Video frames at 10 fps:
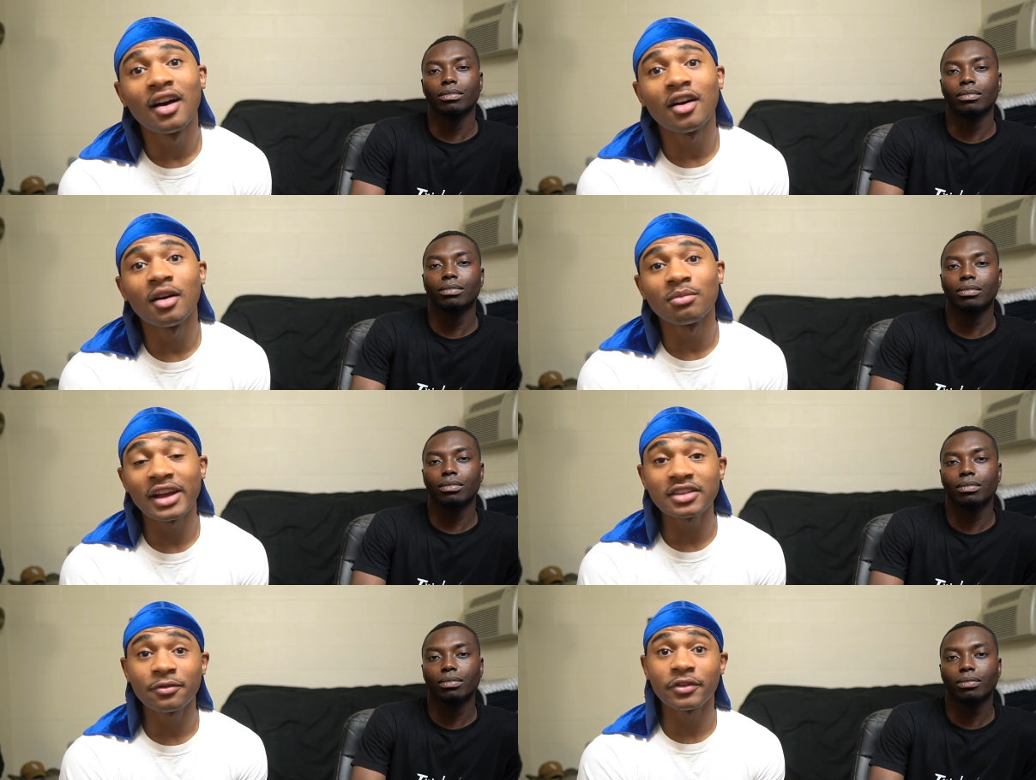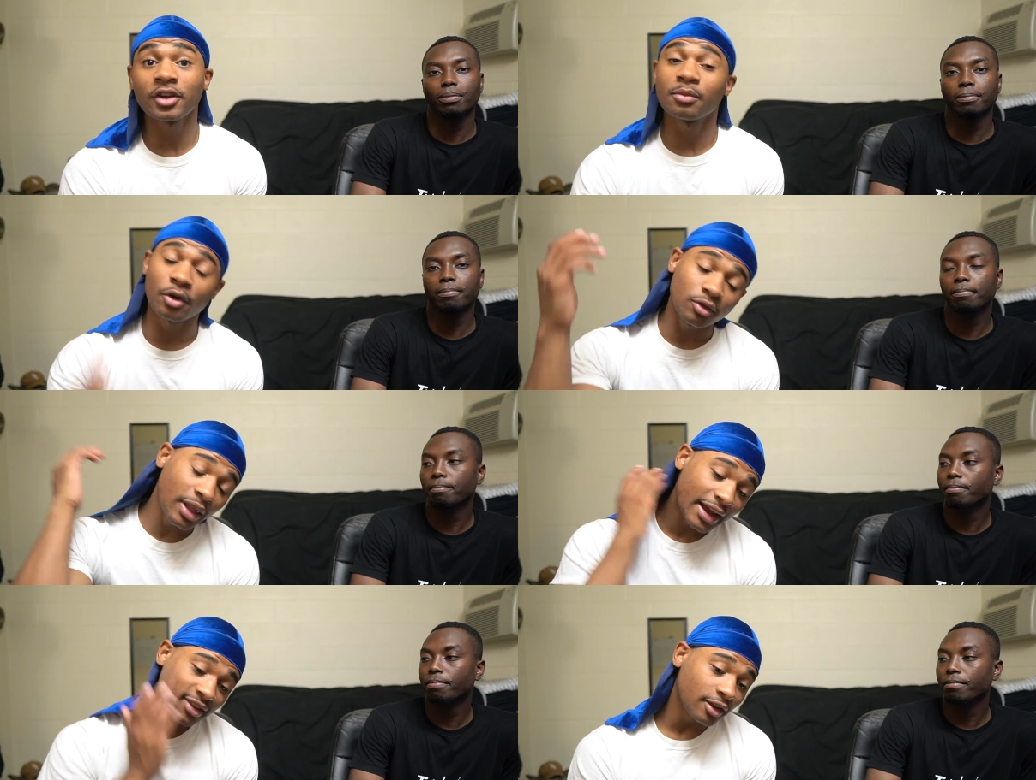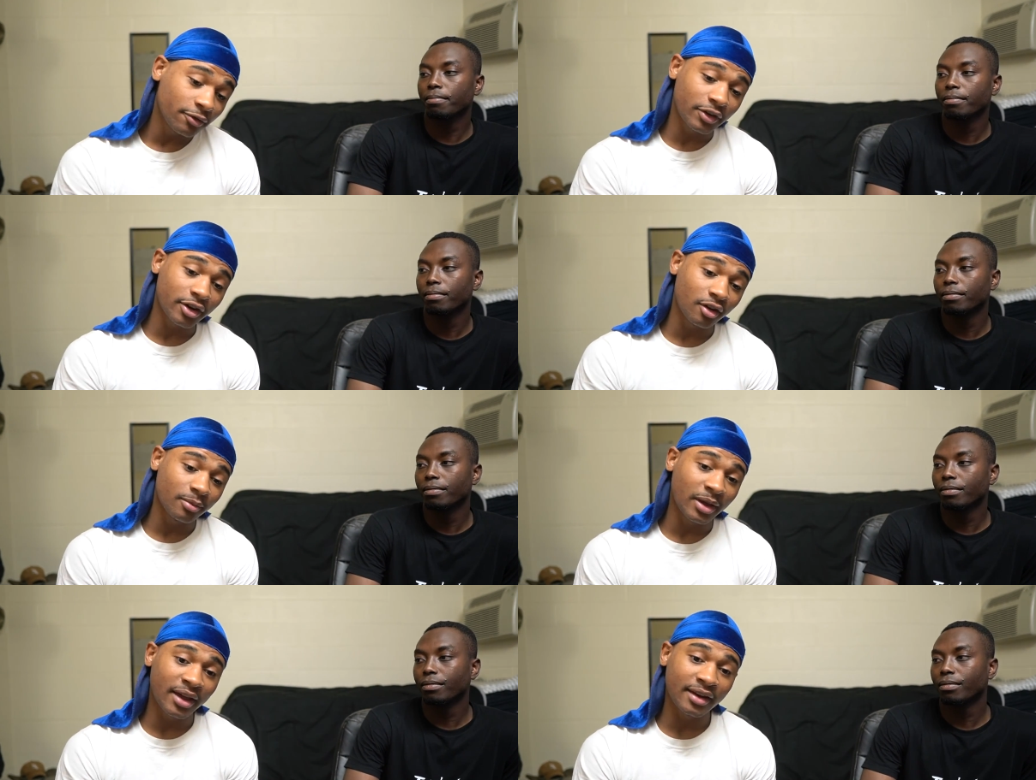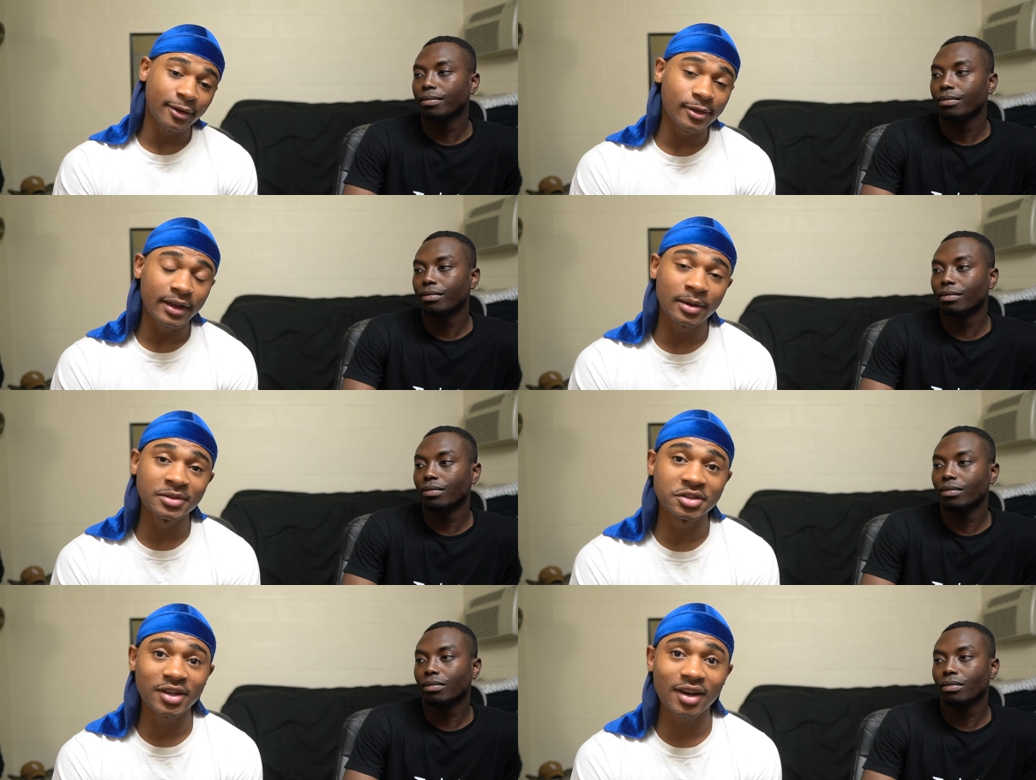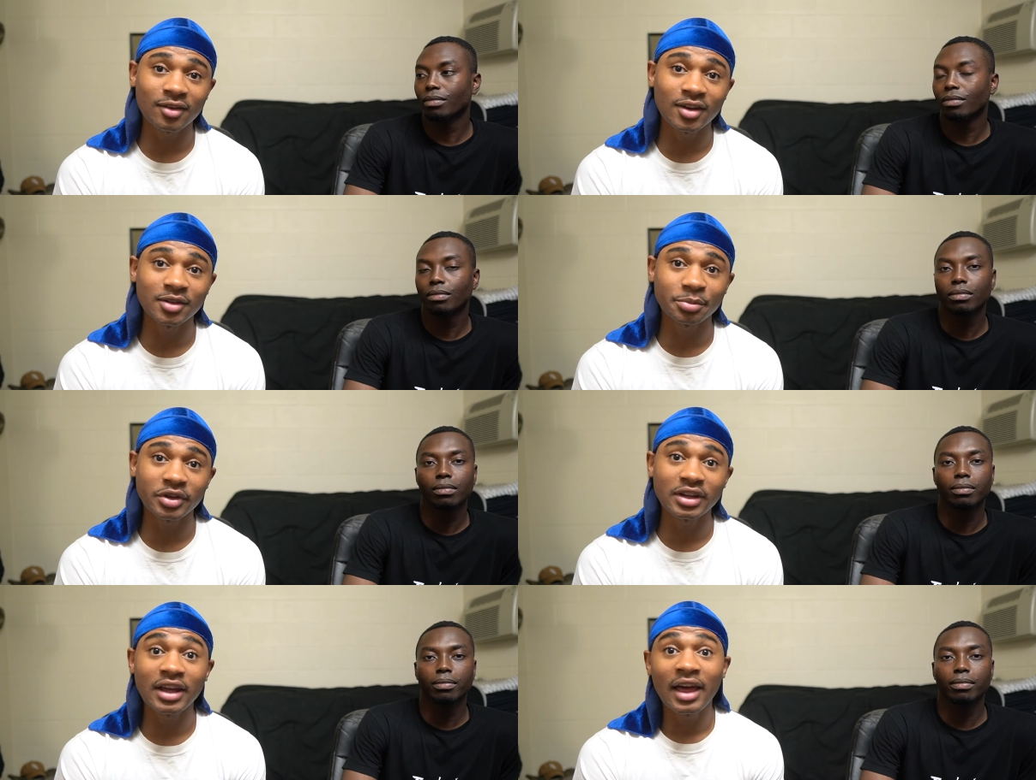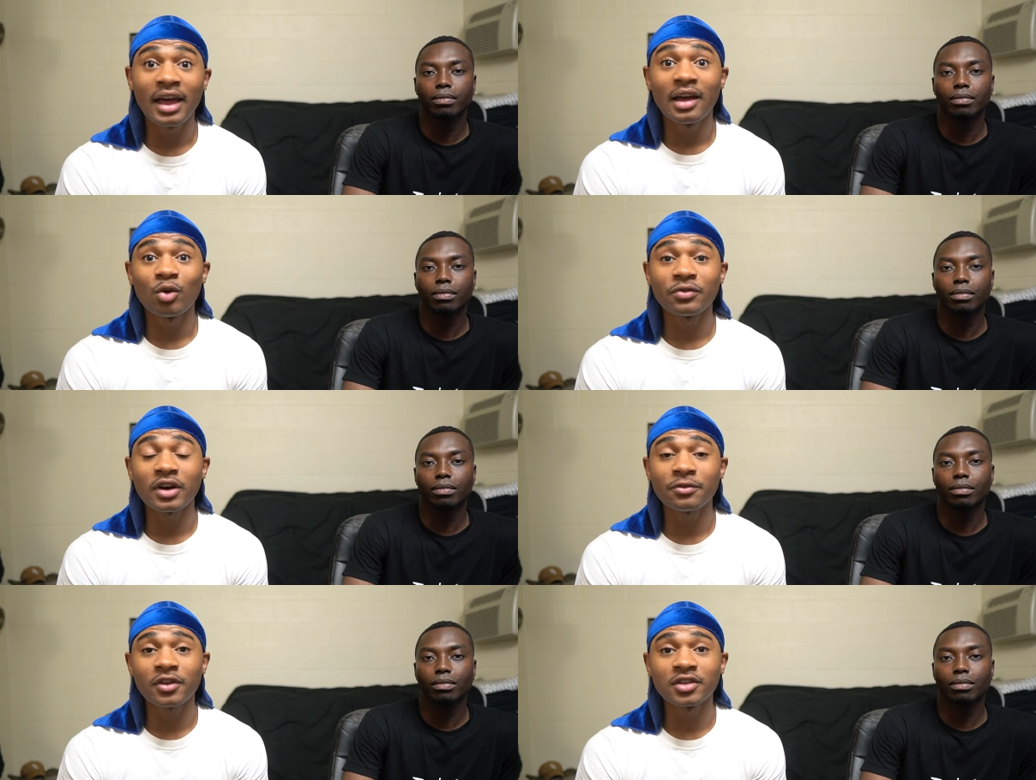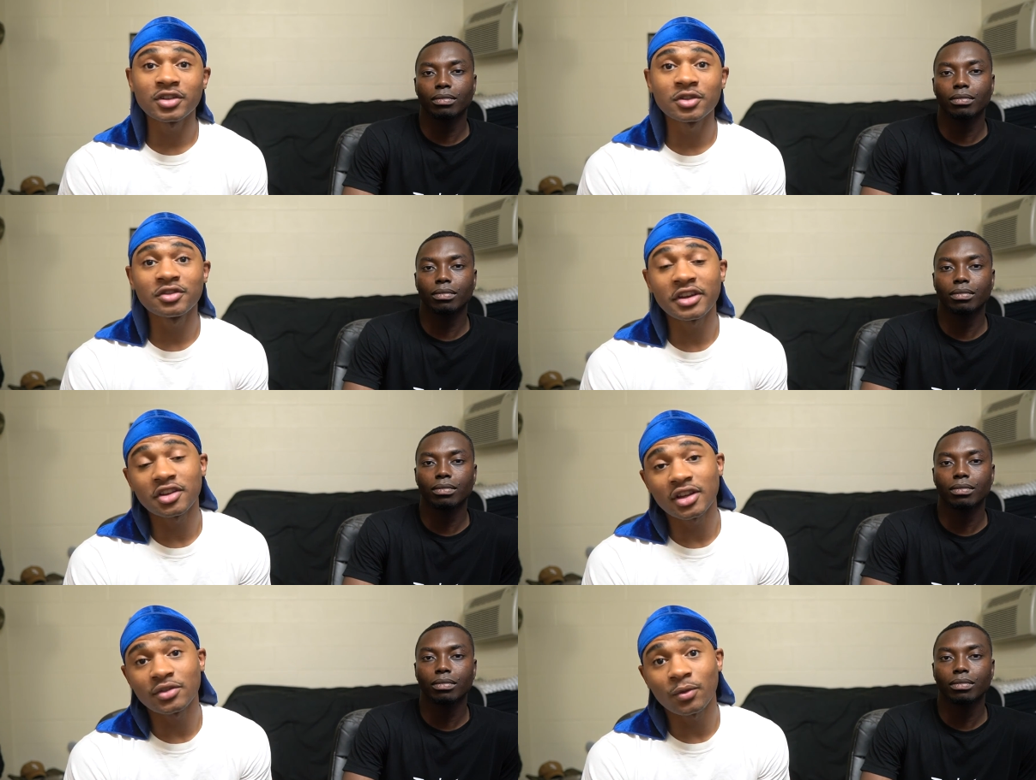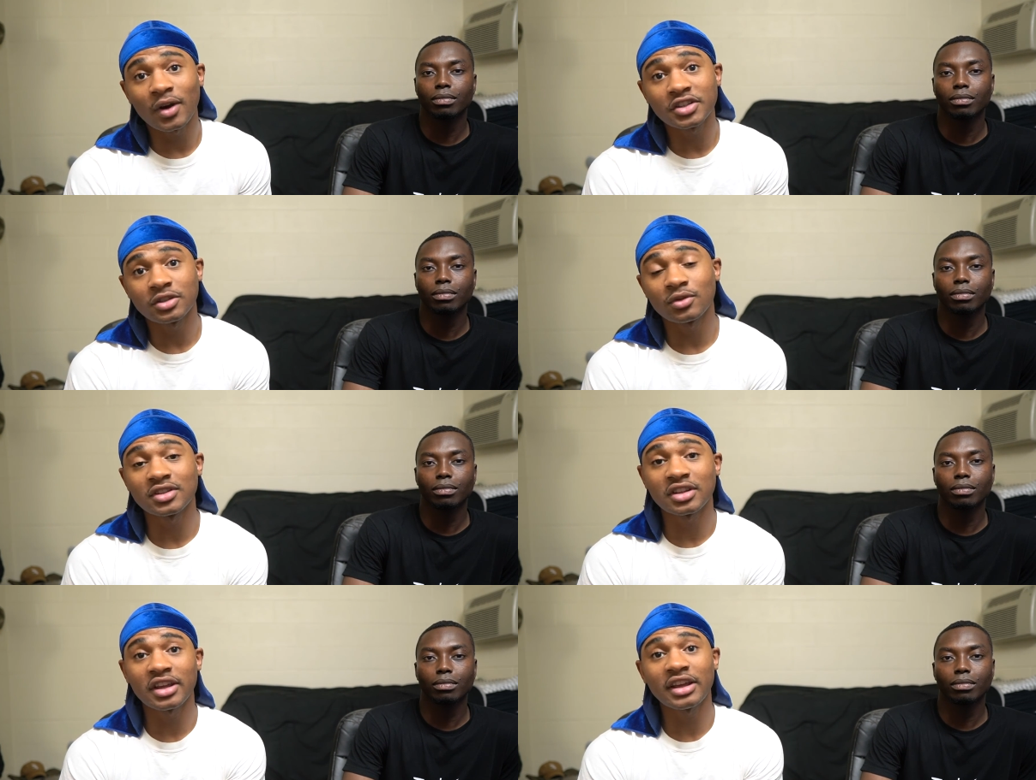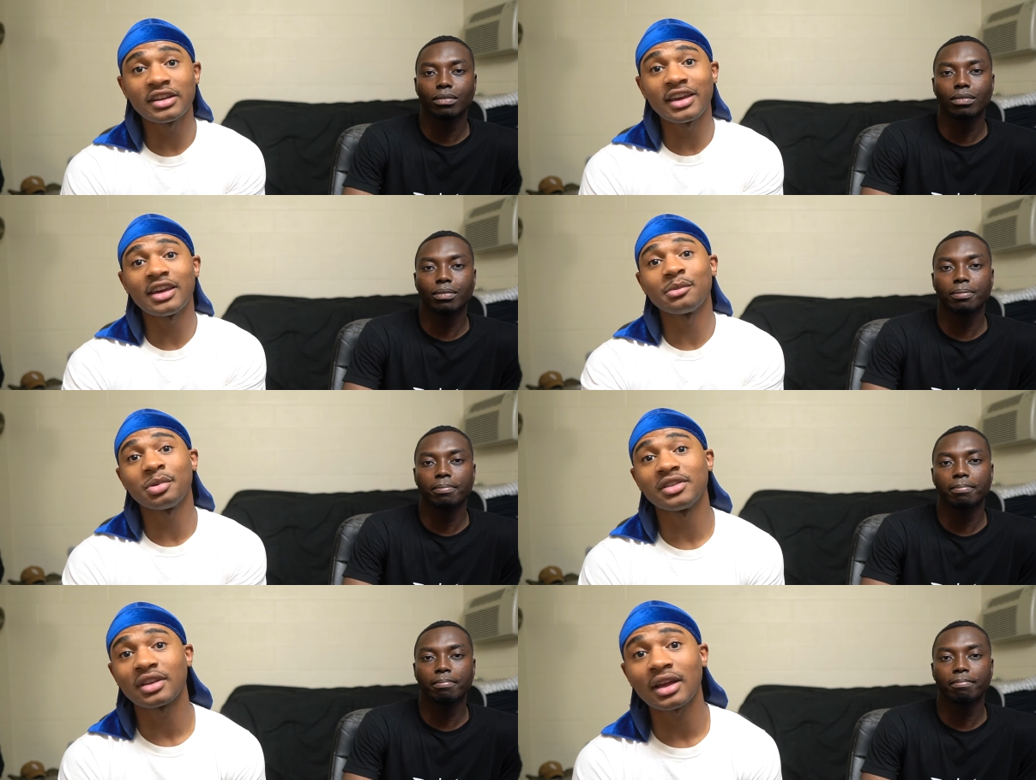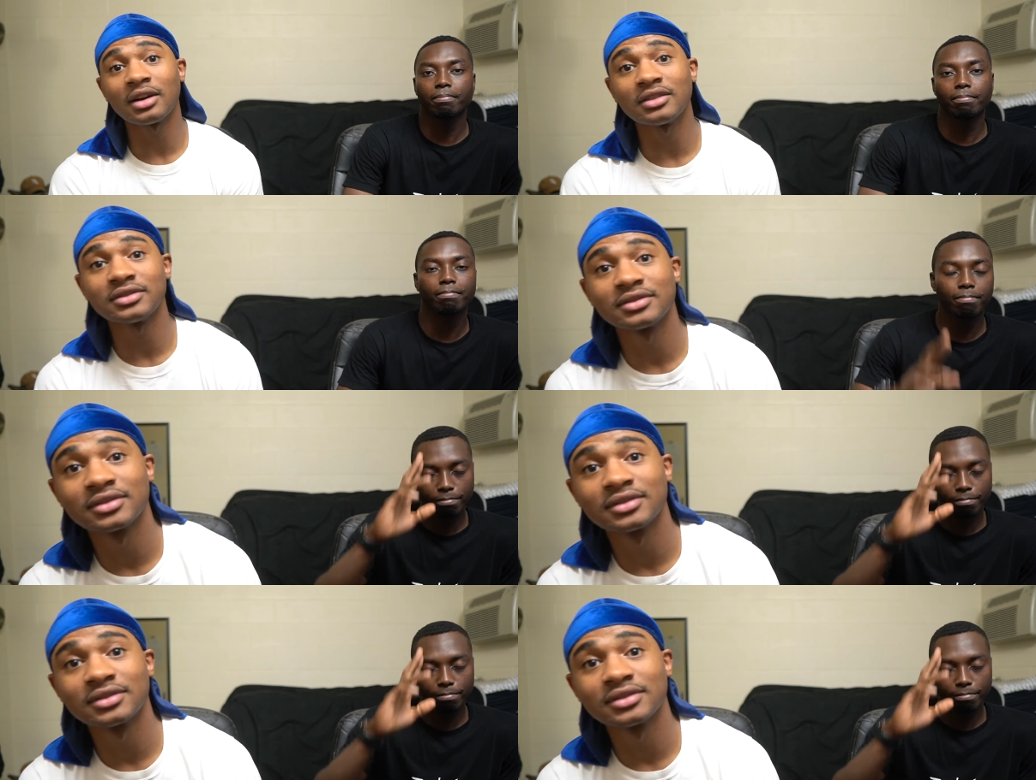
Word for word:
Speaker 1: Um, like the video, bro. Like the video, man. It really helps the channel out. But without further ado, thank you guys for watching once again, and peace out.